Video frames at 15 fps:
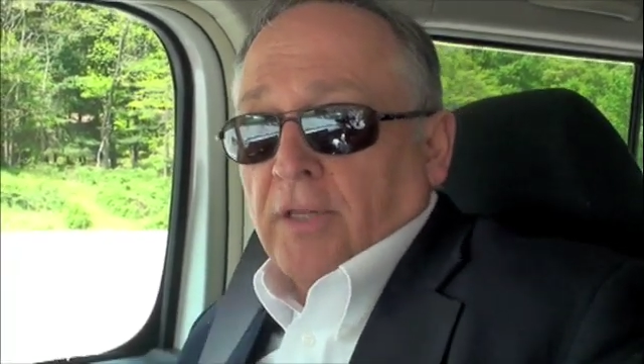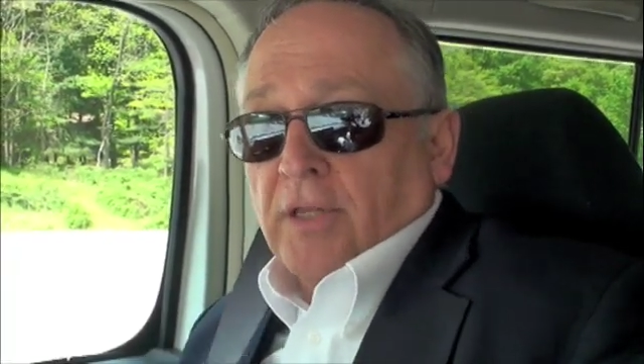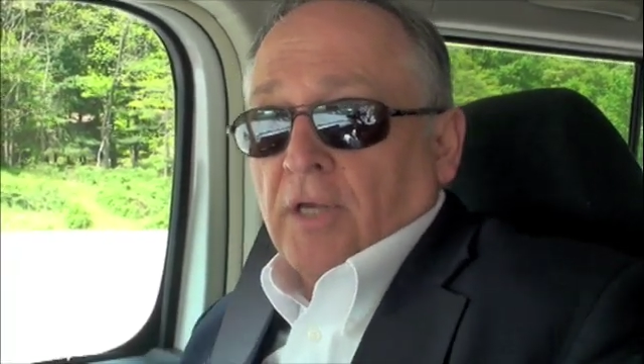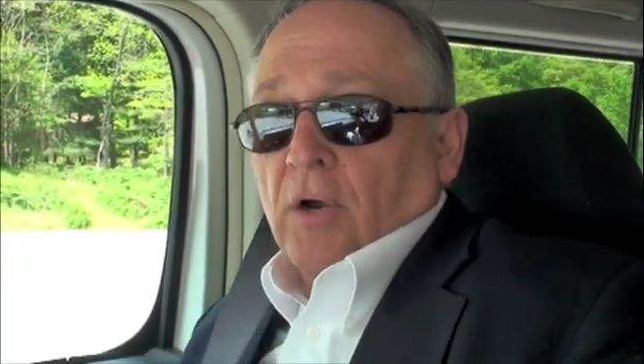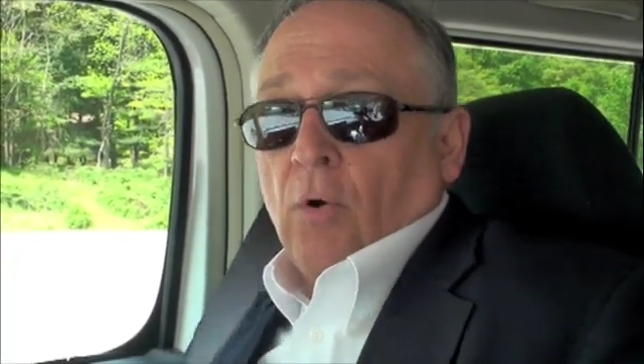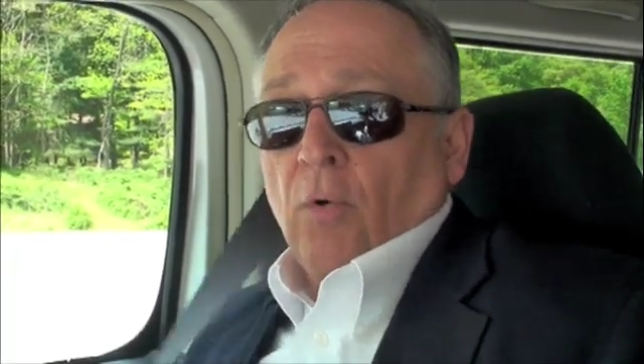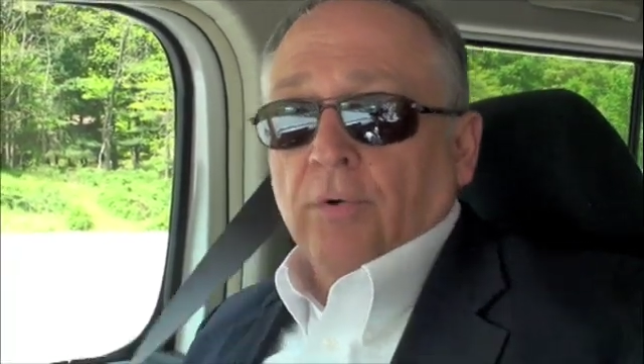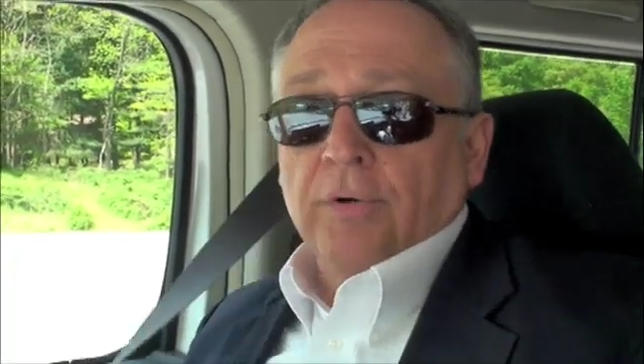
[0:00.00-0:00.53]
the
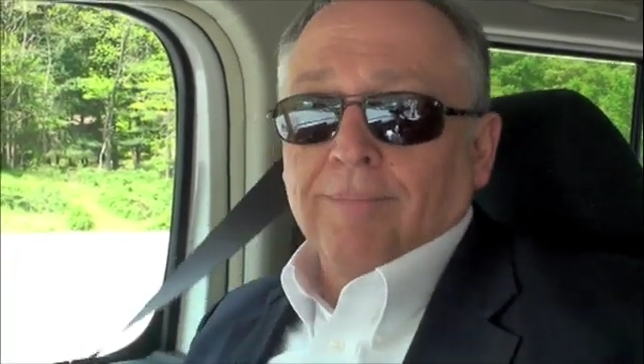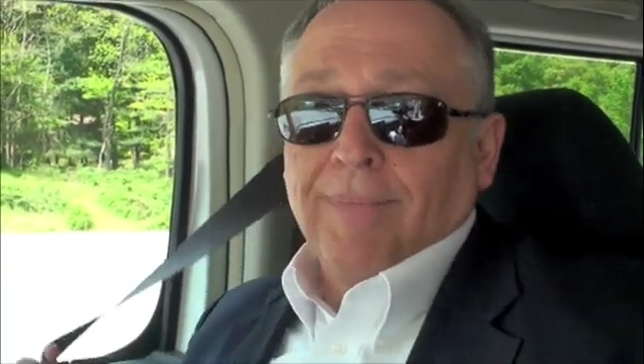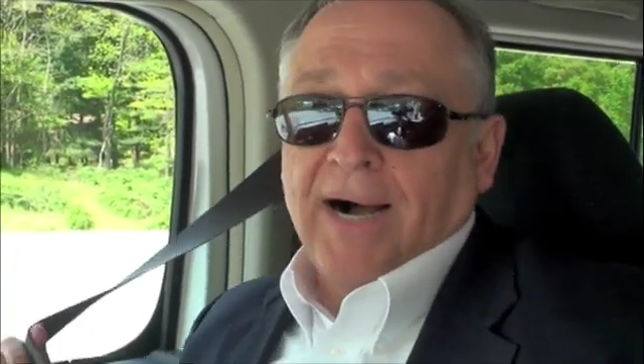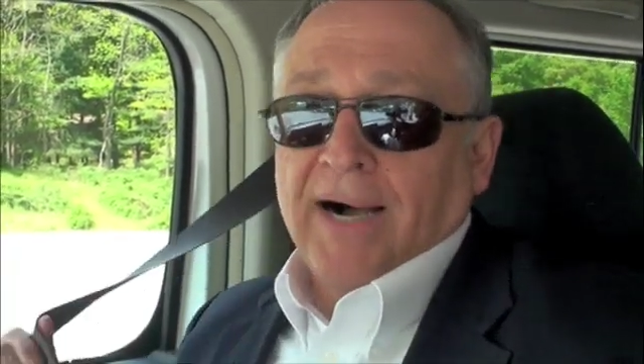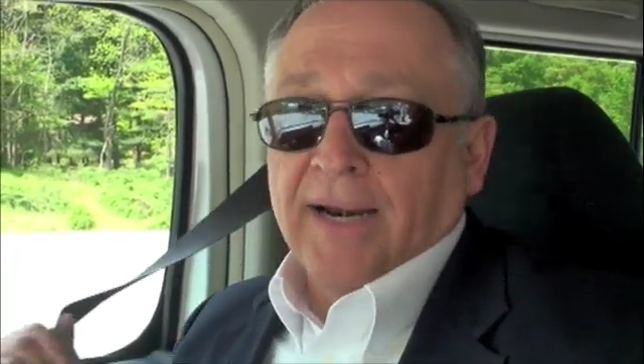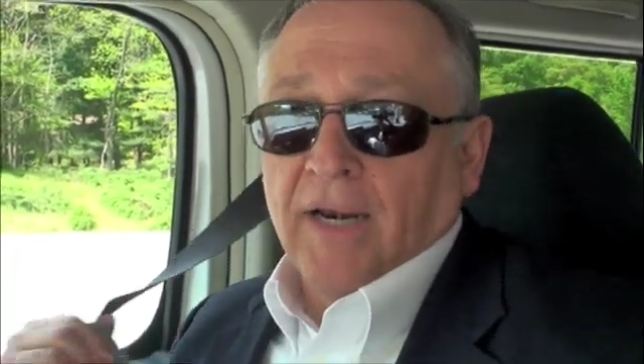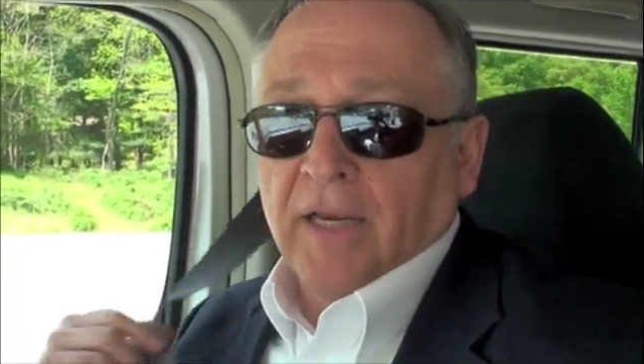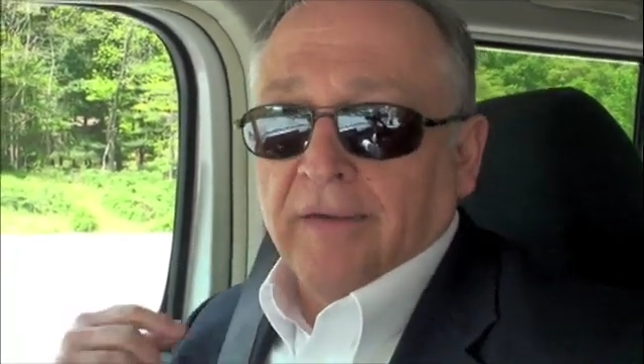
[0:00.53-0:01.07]
older
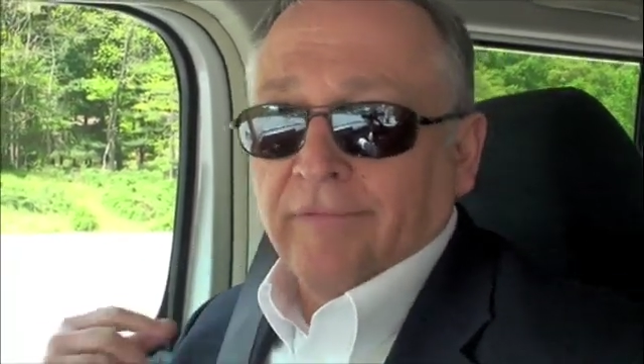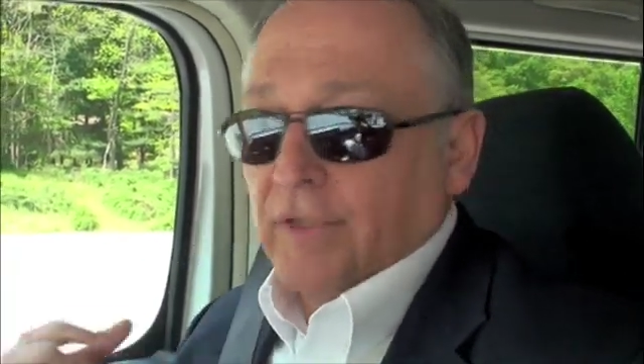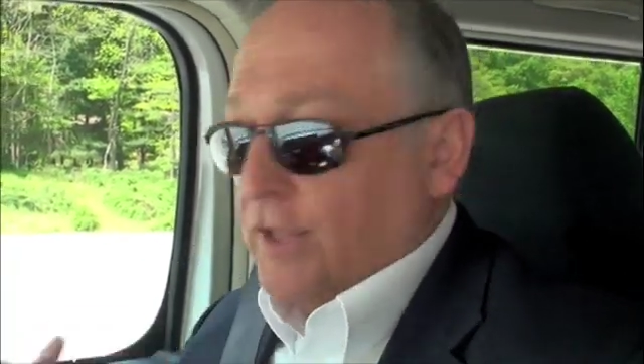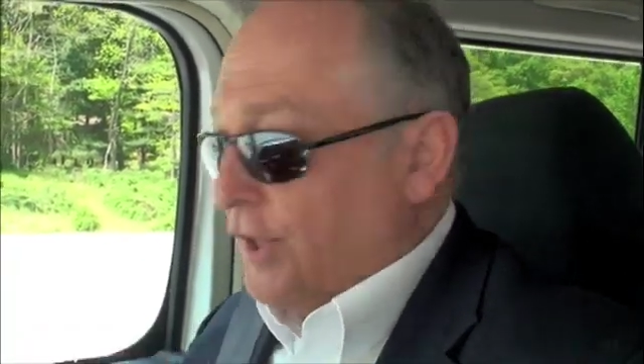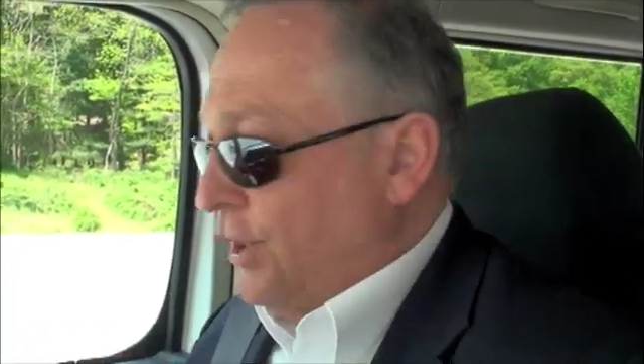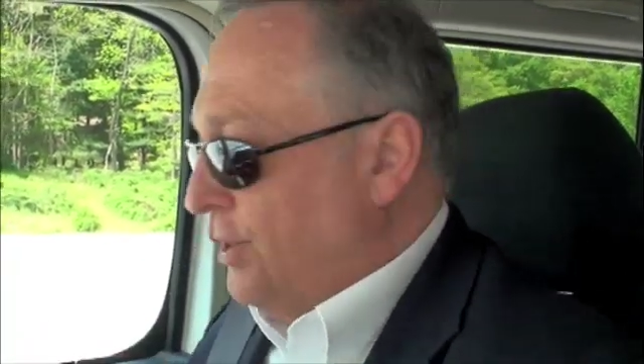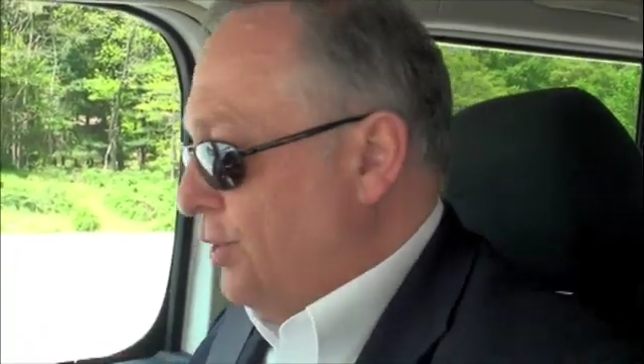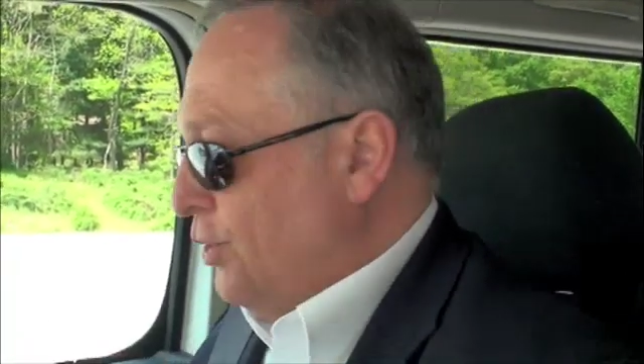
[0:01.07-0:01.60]
model of the
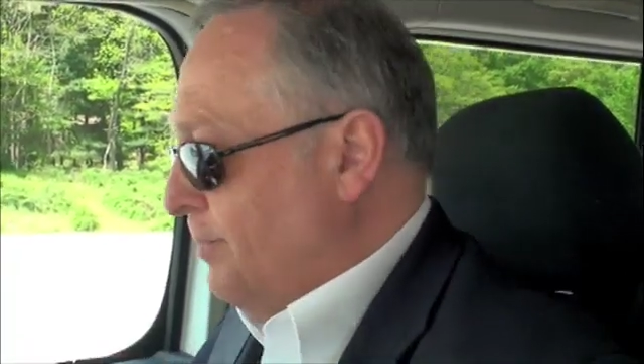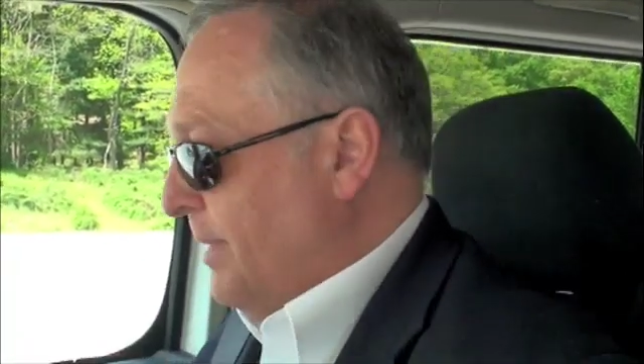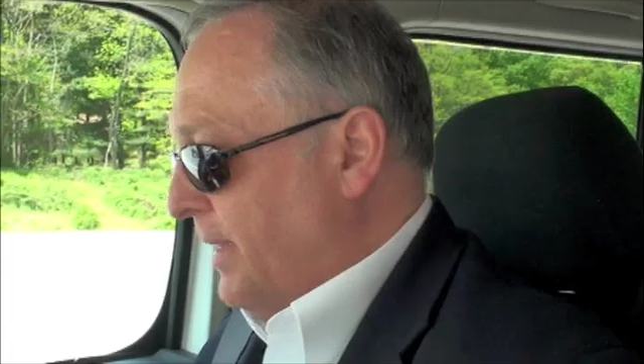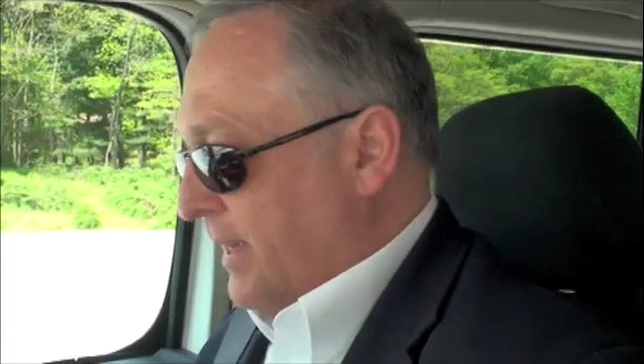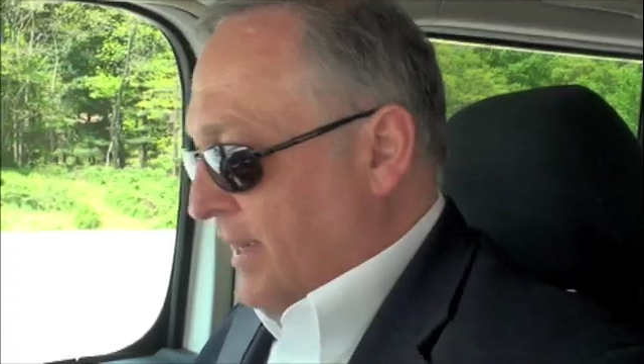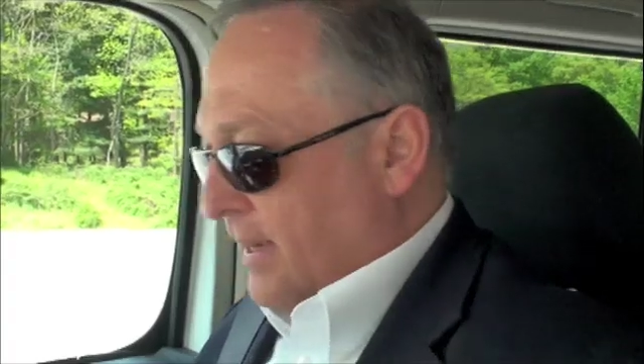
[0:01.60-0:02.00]
Cube.